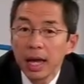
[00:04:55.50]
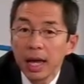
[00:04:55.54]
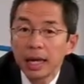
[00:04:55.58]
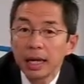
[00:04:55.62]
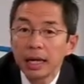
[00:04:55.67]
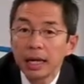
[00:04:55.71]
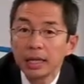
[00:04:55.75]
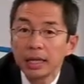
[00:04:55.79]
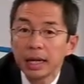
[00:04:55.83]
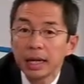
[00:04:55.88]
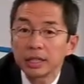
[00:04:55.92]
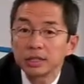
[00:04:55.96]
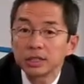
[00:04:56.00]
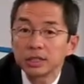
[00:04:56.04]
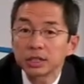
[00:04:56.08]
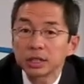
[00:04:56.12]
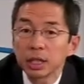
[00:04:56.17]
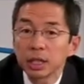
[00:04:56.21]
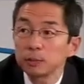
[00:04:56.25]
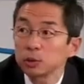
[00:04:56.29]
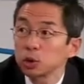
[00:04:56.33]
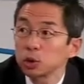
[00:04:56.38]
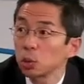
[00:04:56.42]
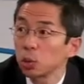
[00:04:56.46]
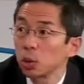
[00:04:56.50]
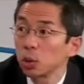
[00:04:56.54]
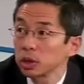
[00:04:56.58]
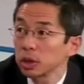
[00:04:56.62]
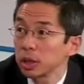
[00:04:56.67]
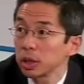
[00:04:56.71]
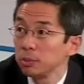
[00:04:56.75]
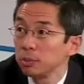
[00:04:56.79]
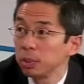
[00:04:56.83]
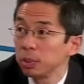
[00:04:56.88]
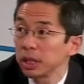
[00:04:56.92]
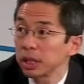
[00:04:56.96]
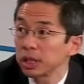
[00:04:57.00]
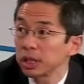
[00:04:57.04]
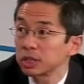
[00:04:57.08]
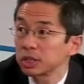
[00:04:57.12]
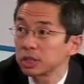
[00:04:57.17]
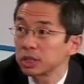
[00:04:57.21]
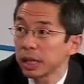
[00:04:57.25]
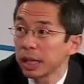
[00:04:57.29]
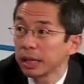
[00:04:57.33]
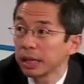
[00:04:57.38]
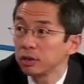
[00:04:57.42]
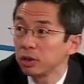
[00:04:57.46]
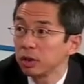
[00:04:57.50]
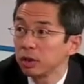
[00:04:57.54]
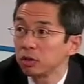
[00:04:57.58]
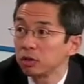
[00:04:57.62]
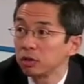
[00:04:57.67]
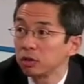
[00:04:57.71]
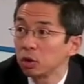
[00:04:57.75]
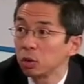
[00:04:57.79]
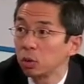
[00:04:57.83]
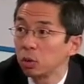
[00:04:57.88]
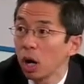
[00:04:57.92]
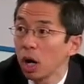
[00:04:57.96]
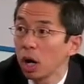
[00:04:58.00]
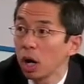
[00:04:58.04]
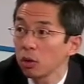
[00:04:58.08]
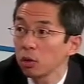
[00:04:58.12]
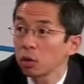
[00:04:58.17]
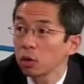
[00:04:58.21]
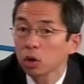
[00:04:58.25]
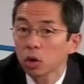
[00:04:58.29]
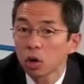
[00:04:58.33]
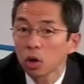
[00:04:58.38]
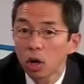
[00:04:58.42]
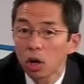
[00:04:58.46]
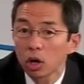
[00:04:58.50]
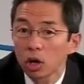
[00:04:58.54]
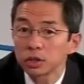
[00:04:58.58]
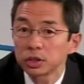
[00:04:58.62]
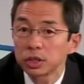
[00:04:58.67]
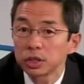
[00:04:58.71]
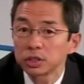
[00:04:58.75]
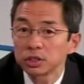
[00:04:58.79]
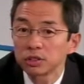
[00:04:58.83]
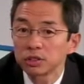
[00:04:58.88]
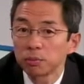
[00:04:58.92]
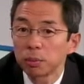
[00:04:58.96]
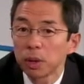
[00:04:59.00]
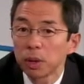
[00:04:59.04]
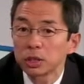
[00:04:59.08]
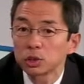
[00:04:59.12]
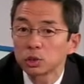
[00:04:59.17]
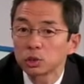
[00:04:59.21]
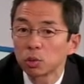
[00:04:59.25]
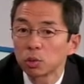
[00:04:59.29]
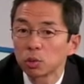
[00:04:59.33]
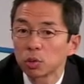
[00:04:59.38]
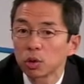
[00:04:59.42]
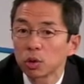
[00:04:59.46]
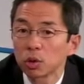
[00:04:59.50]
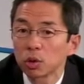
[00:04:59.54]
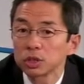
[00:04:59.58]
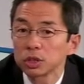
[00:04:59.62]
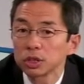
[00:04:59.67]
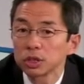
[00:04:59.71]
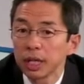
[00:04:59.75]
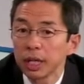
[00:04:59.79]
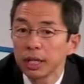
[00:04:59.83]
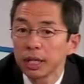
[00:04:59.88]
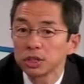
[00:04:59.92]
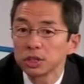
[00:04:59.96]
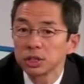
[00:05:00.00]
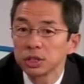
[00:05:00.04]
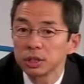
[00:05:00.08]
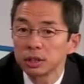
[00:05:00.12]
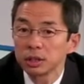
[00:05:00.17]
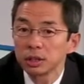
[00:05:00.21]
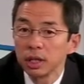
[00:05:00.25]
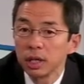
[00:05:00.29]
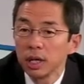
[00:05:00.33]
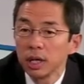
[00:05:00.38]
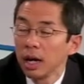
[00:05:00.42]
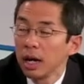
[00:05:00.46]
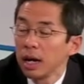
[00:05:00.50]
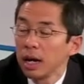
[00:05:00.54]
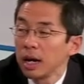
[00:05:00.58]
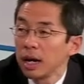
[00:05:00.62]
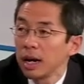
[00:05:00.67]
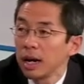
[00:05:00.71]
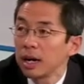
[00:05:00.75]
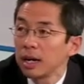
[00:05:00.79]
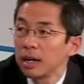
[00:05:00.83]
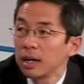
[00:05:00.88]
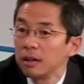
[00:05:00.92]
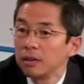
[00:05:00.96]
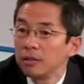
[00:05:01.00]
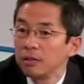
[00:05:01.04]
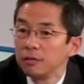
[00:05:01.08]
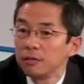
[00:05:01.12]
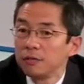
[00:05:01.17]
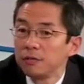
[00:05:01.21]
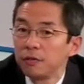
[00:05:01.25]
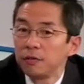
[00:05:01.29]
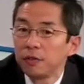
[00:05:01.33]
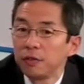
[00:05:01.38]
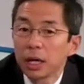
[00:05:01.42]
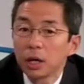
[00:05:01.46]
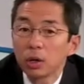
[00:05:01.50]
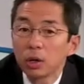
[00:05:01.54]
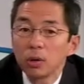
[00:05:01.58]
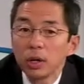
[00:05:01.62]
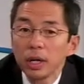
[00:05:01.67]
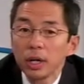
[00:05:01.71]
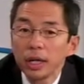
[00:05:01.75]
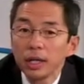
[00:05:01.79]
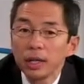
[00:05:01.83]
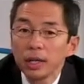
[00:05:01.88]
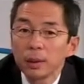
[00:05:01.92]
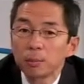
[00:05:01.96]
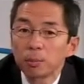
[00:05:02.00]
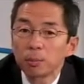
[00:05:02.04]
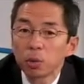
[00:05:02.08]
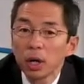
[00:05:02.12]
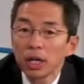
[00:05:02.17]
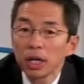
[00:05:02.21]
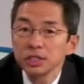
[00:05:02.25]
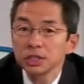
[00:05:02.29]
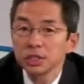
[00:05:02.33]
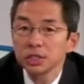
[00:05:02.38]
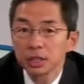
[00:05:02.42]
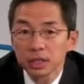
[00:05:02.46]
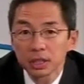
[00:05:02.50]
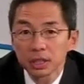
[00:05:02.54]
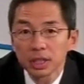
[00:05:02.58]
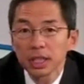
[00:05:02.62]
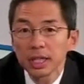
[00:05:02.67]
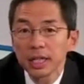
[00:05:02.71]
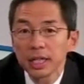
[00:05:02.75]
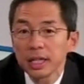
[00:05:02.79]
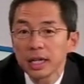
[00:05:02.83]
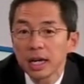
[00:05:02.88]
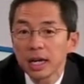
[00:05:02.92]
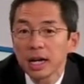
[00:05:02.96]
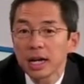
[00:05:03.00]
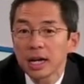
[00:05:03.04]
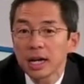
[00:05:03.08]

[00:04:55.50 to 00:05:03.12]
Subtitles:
It has subsequently been extended to other causes of mitral regurgitation. Very presciently,